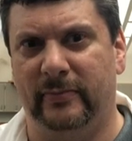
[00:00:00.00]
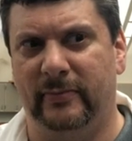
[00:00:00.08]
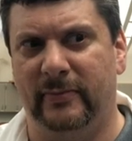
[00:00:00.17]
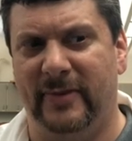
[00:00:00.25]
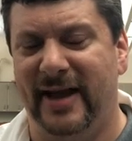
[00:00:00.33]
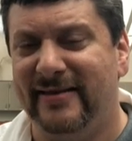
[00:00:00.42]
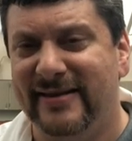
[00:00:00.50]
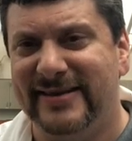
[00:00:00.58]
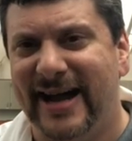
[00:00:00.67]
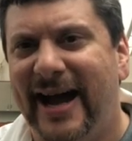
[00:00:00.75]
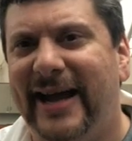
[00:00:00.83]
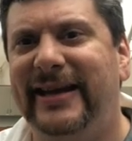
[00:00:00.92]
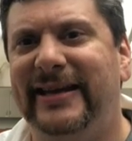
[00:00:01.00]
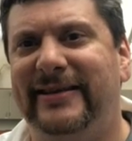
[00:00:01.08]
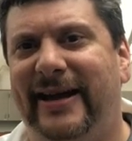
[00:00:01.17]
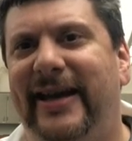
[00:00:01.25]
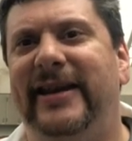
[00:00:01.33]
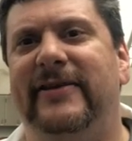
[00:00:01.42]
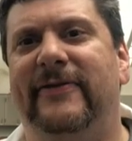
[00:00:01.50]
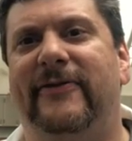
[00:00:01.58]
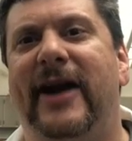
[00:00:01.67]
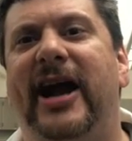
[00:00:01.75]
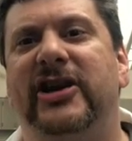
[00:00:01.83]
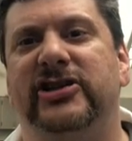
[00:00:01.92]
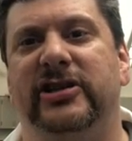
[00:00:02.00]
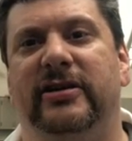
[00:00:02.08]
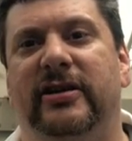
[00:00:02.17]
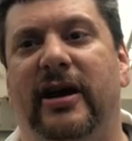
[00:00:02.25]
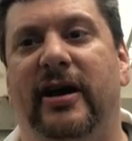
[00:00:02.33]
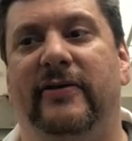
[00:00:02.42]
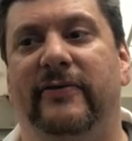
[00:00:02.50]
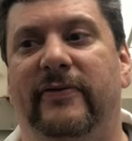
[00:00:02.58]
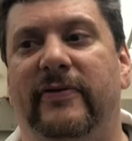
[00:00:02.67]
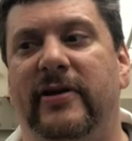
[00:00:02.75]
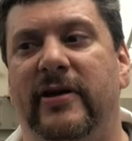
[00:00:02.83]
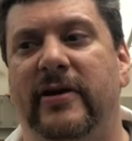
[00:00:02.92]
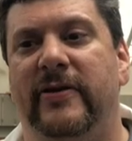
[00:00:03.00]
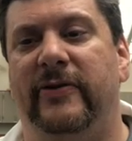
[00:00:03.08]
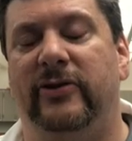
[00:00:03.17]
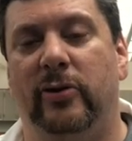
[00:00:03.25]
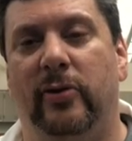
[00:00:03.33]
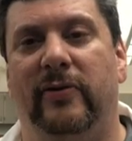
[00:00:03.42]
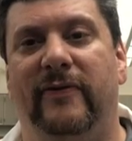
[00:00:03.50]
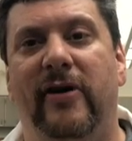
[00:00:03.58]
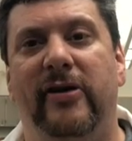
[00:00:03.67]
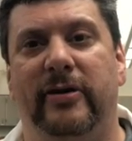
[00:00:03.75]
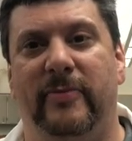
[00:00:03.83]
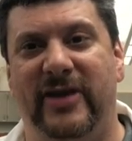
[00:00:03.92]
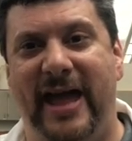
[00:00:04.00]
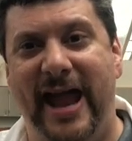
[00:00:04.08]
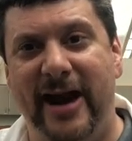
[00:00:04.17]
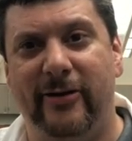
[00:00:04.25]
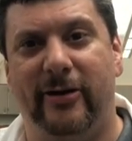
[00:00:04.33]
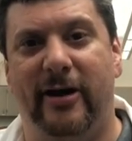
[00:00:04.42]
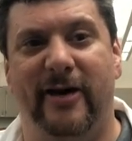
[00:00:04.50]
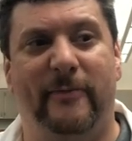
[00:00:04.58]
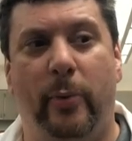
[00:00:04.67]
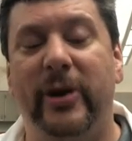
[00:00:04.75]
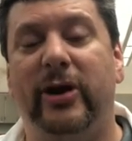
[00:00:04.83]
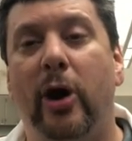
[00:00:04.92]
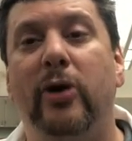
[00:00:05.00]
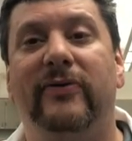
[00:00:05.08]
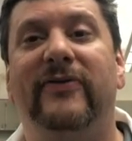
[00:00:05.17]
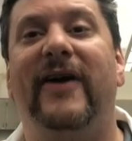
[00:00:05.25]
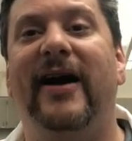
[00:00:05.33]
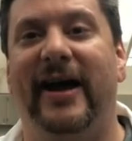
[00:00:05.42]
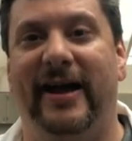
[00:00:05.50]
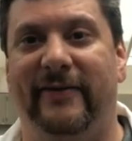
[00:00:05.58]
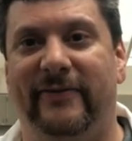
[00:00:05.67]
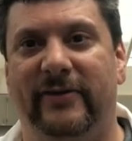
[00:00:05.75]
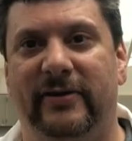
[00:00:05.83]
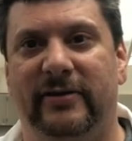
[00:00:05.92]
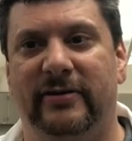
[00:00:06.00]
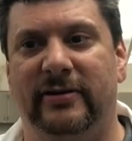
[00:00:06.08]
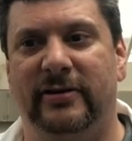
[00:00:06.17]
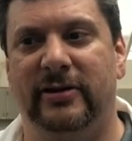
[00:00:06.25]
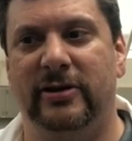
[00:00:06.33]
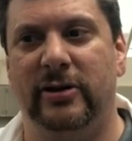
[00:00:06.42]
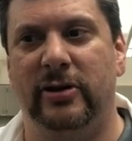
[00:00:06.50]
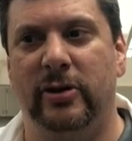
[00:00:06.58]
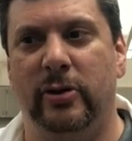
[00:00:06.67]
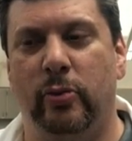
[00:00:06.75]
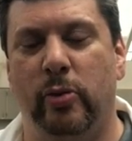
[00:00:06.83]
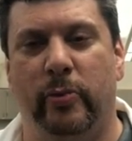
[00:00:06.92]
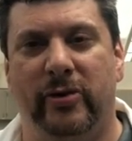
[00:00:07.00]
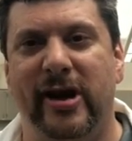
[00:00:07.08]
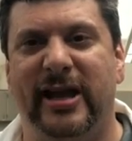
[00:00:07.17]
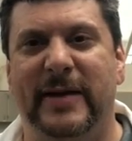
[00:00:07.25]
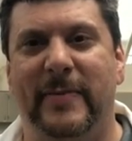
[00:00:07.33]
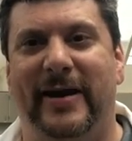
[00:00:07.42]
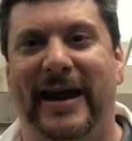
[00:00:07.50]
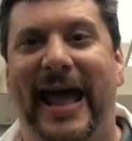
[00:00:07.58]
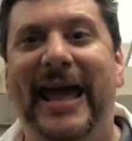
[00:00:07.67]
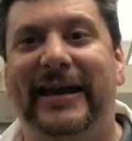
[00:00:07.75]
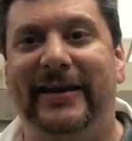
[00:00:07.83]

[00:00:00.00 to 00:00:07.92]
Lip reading: that's a tiny, tiny fraction of the total volume. The error of 0.05 when we're talking about 8